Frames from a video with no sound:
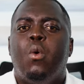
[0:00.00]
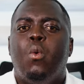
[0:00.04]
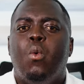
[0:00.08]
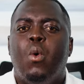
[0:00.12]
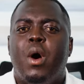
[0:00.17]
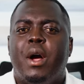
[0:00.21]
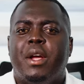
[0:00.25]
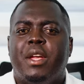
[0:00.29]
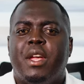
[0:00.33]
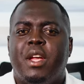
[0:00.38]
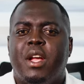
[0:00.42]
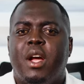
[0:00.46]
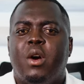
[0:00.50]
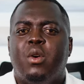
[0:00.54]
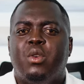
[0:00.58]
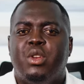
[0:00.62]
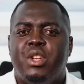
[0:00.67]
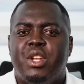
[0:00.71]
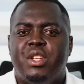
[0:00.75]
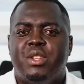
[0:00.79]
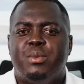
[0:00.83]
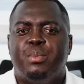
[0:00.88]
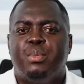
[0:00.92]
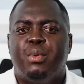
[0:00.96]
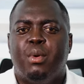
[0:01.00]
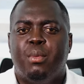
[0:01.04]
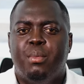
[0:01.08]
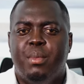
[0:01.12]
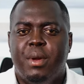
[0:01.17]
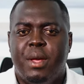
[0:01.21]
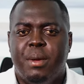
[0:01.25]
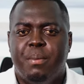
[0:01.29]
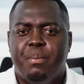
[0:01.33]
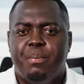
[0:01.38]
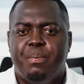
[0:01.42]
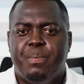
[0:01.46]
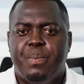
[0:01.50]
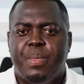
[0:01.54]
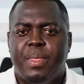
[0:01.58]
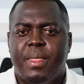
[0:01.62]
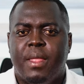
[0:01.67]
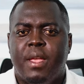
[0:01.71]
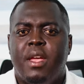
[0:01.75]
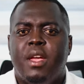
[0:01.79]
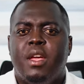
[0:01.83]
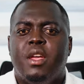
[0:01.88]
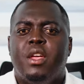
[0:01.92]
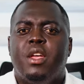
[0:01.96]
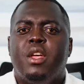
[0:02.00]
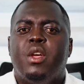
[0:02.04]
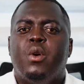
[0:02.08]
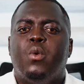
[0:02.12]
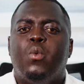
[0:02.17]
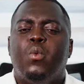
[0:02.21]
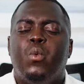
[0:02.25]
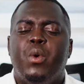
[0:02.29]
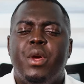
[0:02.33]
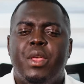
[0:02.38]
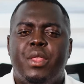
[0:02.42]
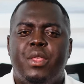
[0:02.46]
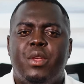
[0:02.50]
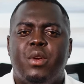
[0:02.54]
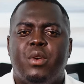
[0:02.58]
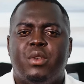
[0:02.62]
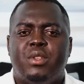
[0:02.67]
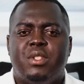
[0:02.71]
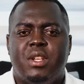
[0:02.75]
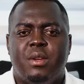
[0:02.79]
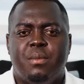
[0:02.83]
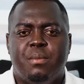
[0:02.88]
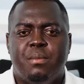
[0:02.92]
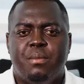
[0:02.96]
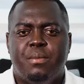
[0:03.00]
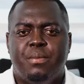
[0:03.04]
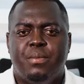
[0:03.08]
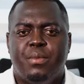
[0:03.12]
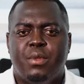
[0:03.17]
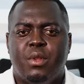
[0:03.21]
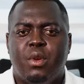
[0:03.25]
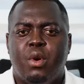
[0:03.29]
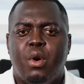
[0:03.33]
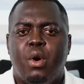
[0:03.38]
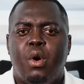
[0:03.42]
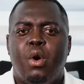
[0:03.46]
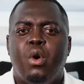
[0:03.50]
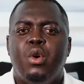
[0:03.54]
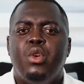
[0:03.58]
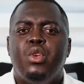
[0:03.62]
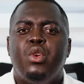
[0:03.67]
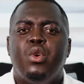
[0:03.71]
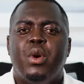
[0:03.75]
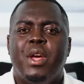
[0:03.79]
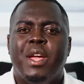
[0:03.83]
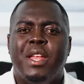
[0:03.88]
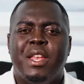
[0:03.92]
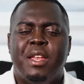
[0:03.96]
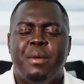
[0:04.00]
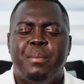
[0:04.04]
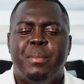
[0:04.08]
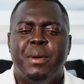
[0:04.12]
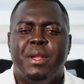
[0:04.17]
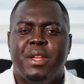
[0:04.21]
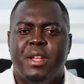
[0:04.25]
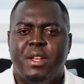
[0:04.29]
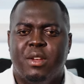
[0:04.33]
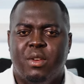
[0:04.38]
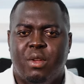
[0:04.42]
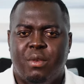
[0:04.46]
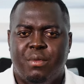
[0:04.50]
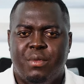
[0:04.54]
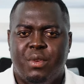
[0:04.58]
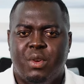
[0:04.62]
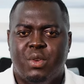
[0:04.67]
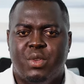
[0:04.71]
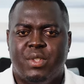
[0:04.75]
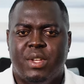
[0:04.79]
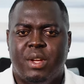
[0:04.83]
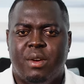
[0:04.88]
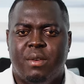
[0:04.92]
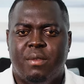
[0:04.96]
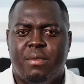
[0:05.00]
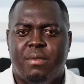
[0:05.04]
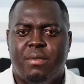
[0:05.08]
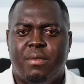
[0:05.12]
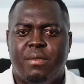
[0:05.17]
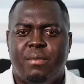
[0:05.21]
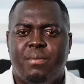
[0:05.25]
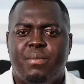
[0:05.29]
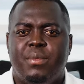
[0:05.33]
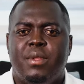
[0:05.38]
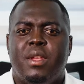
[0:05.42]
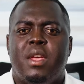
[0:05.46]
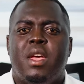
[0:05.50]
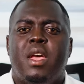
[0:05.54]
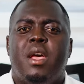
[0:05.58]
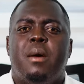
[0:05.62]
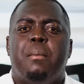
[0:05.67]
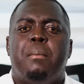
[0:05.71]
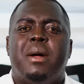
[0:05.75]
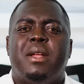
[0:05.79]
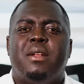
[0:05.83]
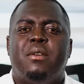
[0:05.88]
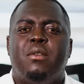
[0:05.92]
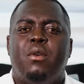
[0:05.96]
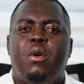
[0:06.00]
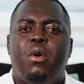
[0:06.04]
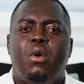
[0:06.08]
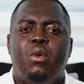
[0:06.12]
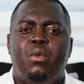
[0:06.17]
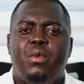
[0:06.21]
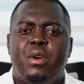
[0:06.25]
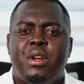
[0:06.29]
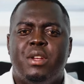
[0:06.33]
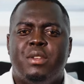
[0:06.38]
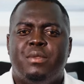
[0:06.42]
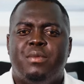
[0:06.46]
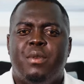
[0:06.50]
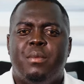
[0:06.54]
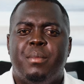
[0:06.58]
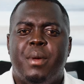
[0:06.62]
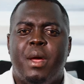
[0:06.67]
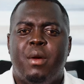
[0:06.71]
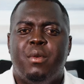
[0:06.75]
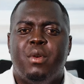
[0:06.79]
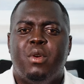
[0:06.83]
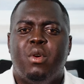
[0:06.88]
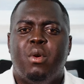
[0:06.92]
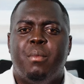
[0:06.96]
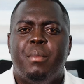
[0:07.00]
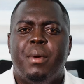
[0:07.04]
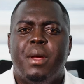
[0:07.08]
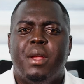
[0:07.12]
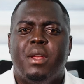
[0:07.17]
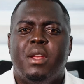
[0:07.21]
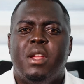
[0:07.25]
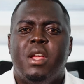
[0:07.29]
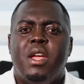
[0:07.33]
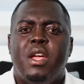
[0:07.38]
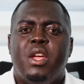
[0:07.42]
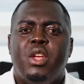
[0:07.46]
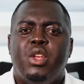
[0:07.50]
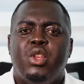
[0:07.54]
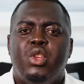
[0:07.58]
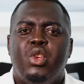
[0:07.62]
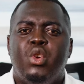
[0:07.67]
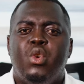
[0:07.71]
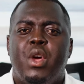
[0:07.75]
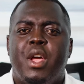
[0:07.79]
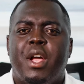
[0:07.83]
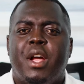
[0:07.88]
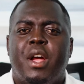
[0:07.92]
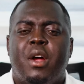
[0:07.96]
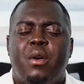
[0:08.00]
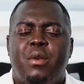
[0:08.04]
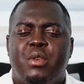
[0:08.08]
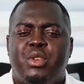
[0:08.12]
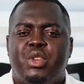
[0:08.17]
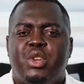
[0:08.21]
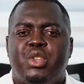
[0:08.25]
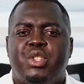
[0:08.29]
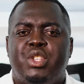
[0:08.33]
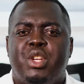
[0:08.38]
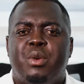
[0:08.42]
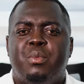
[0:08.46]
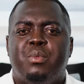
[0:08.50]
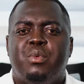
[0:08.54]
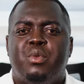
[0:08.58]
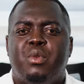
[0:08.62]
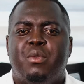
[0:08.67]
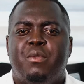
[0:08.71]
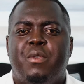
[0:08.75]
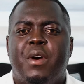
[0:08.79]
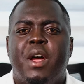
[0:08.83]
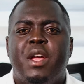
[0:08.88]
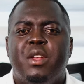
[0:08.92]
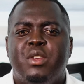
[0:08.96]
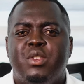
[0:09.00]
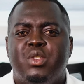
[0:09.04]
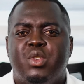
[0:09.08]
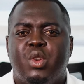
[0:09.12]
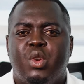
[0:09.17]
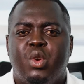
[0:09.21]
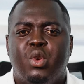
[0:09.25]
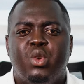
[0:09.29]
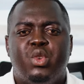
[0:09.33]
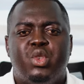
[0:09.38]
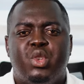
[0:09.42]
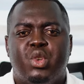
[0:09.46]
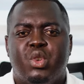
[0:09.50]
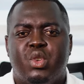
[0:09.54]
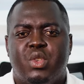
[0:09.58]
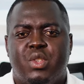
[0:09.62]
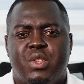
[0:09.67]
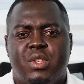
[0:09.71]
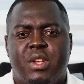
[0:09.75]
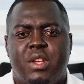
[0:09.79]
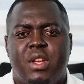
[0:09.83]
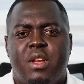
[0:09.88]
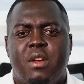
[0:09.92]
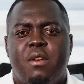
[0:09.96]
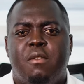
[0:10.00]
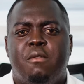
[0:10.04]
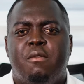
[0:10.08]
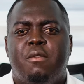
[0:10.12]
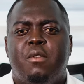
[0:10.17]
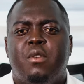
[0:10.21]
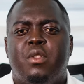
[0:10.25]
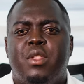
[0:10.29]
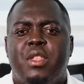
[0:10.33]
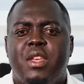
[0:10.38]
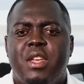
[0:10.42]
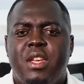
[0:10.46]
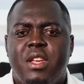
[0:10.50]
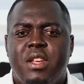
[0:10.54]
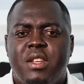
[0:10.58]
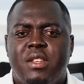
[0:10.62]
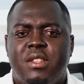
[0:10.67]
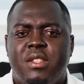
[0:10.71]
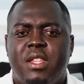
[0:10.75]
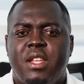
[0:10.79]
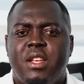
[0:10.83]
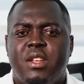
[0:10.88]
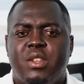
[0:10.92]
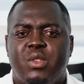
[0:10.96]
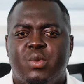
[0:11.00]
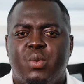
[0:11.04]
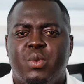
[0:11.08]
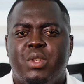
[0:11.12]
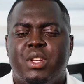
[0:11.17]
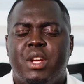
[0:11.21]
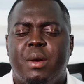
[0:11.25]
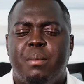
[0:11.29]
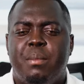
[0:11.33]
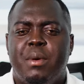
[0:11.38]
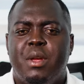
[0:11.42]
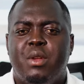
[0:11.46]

working out this problem with your team or you independently of yourself. But always for me, I recommend you encourage your team to find solutions for these things which are